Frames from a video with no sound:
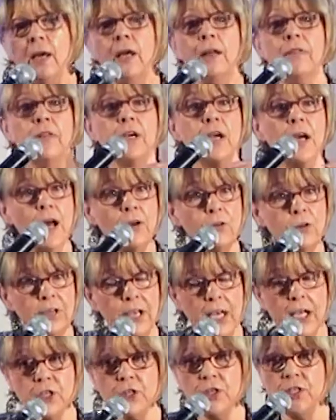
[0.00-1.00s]
the
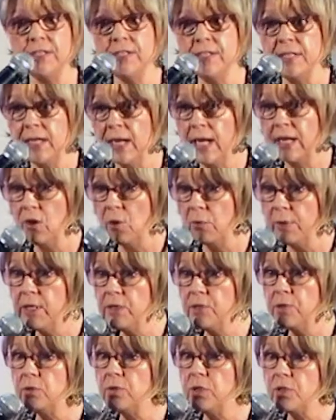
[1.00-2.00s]
congregations that I go
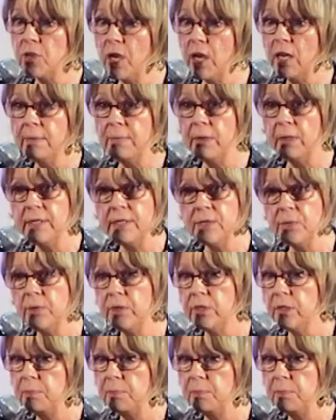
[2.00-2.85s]
into to talk about Israel,